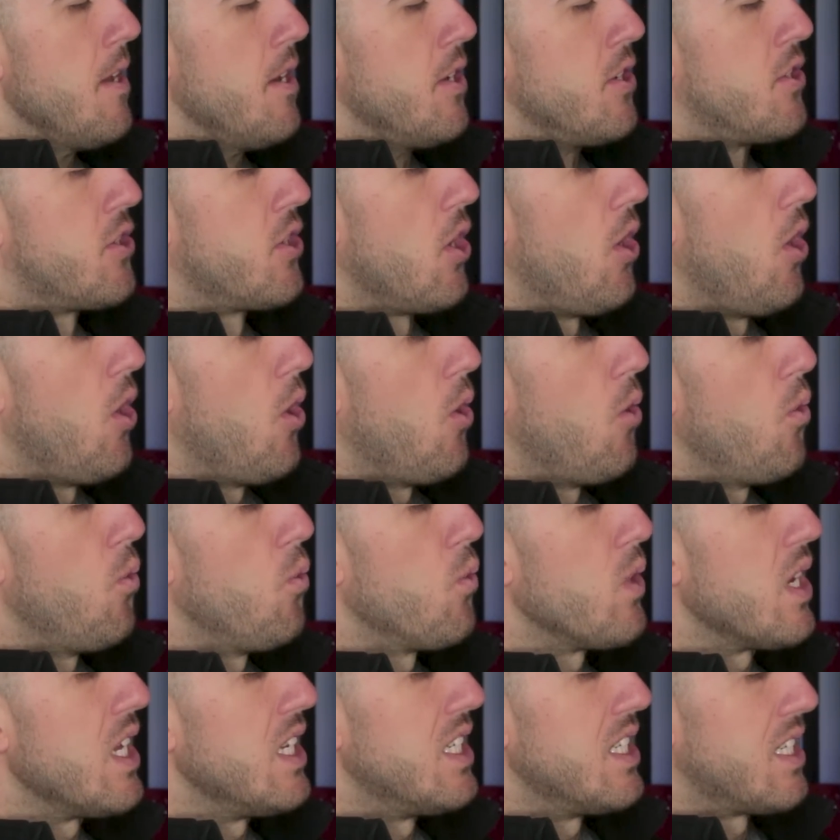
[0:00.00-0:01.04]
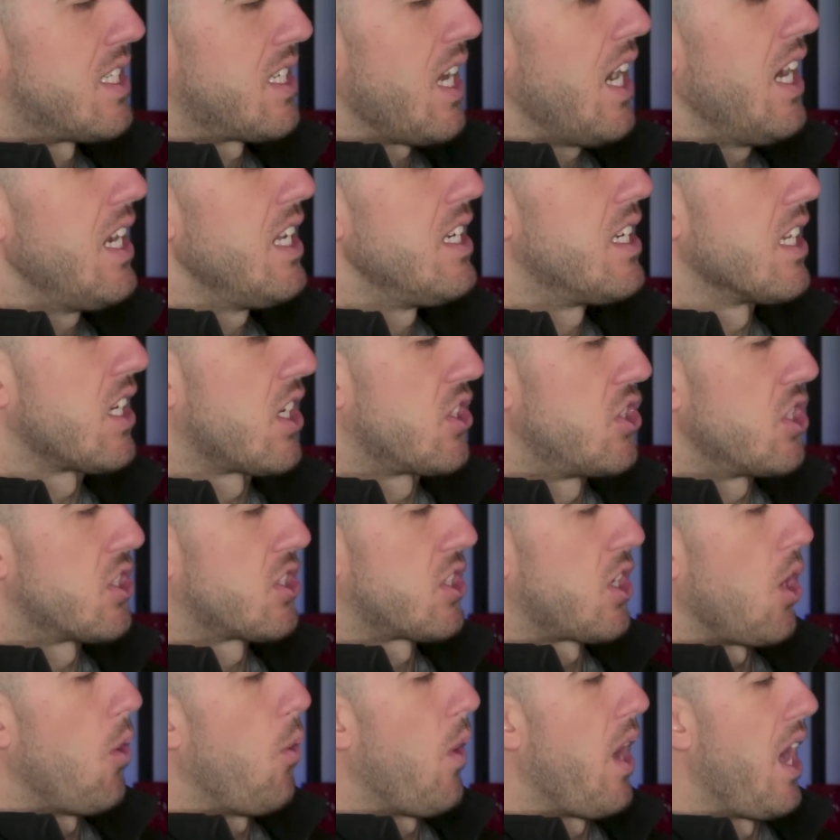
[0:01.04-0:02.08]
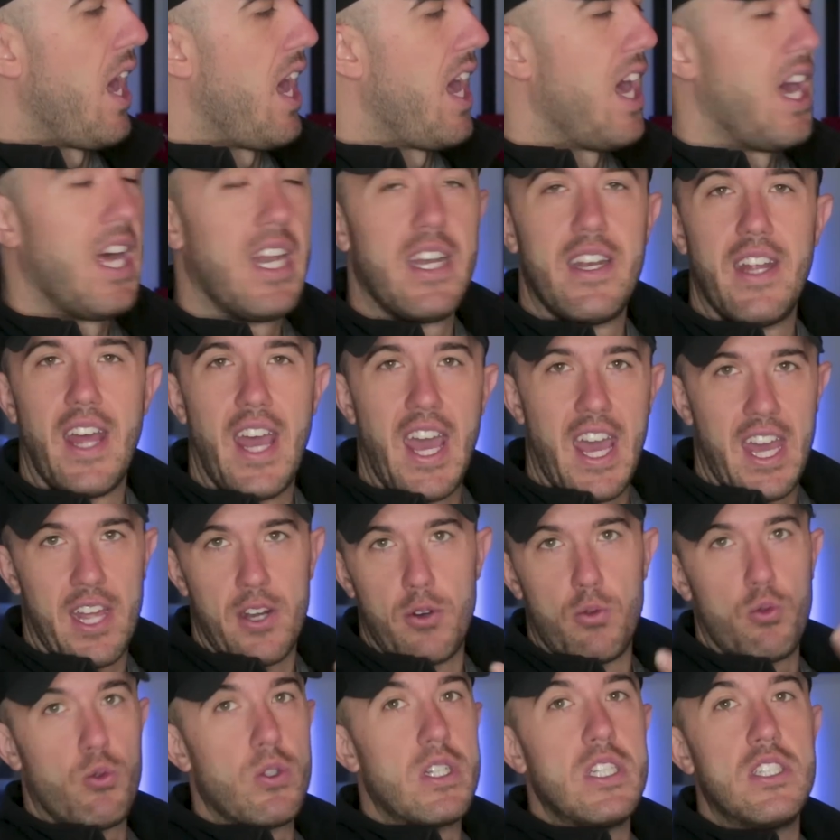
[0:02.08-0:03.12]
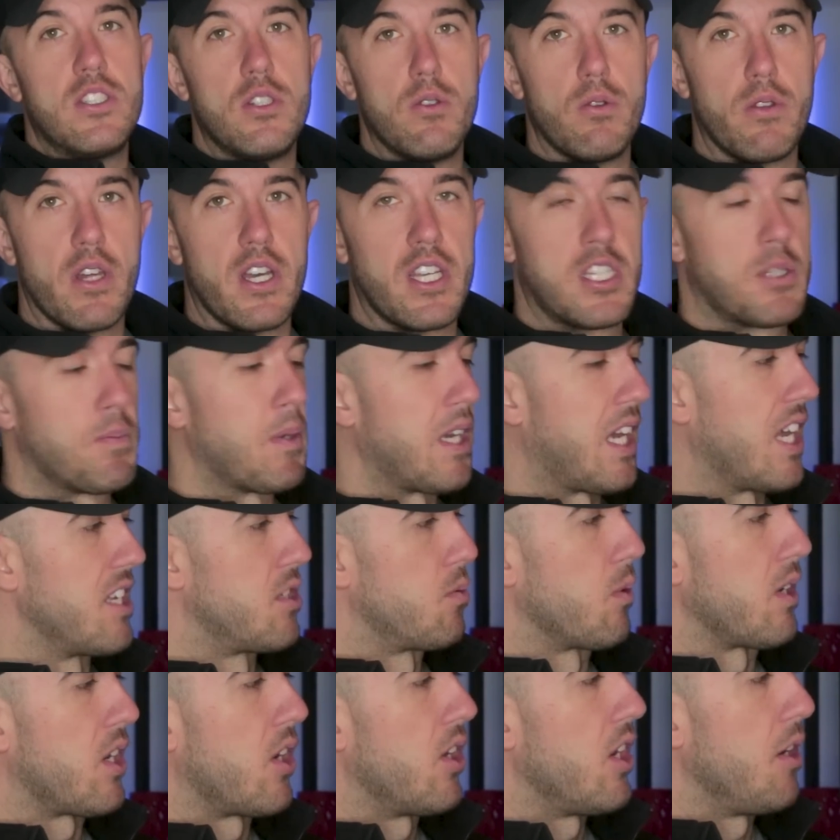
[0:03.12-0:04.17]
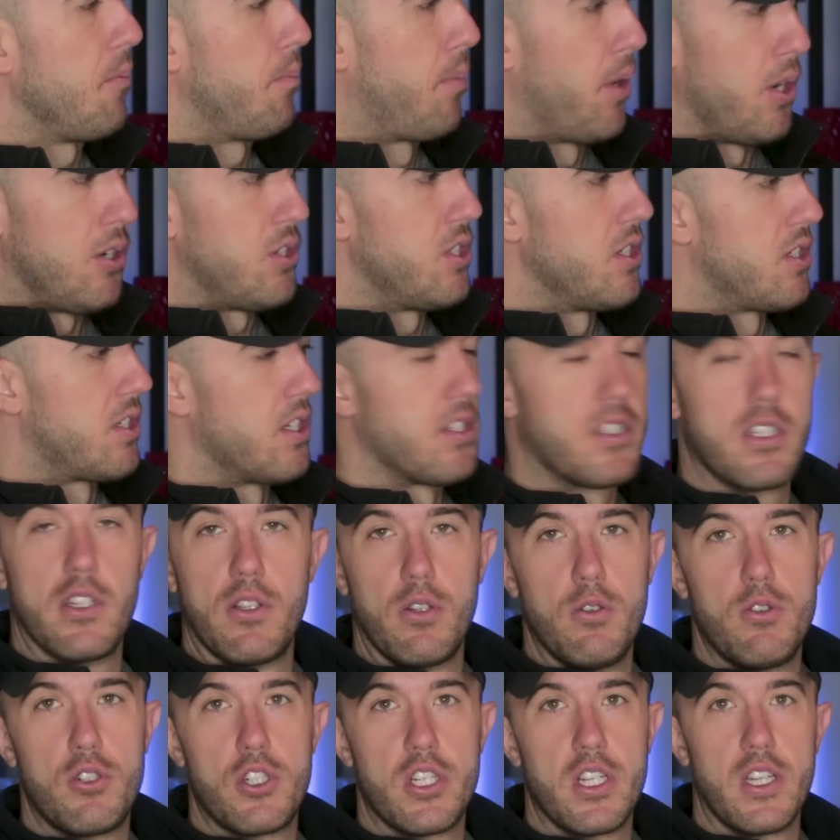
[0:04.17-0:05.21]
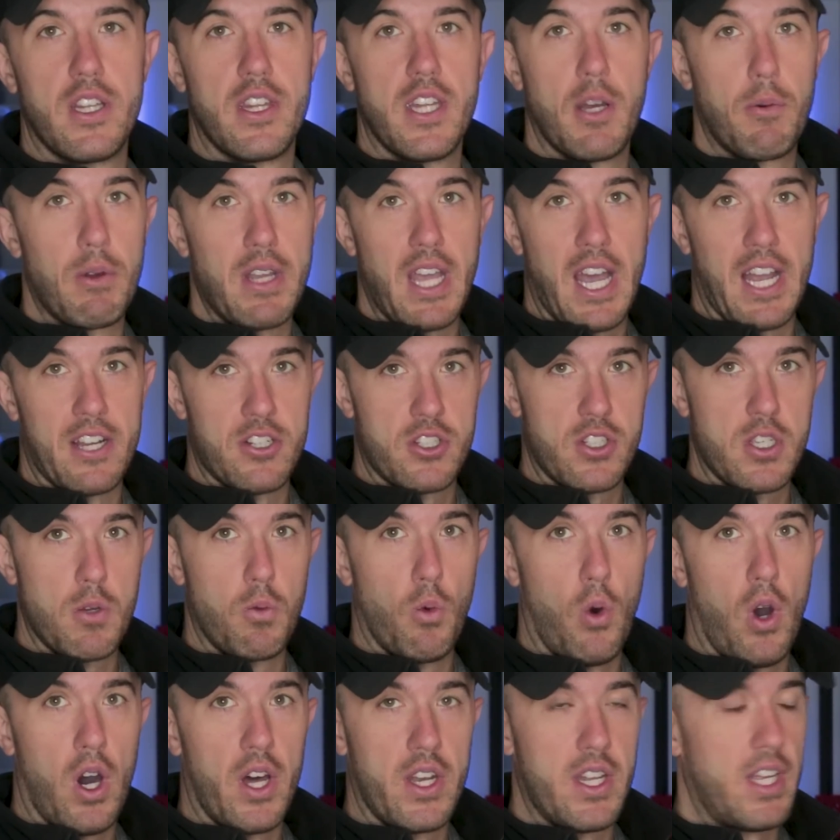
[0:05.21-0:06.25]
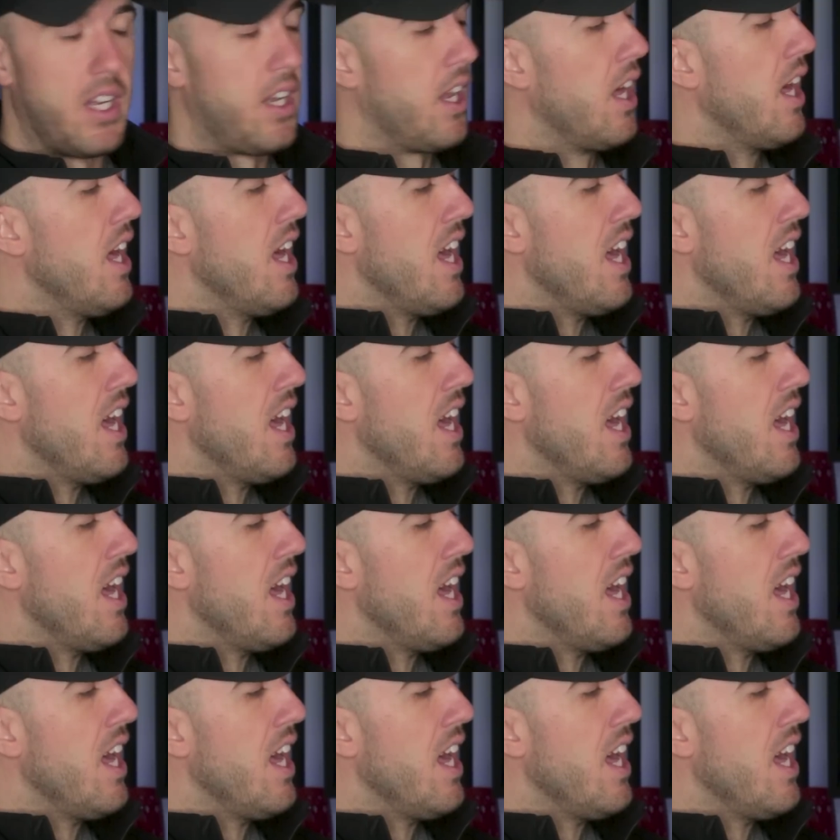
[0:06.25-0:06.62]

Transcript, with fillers: So we decided to just go ahead and redo this because we couldn't purchase a solution that we actually wanted.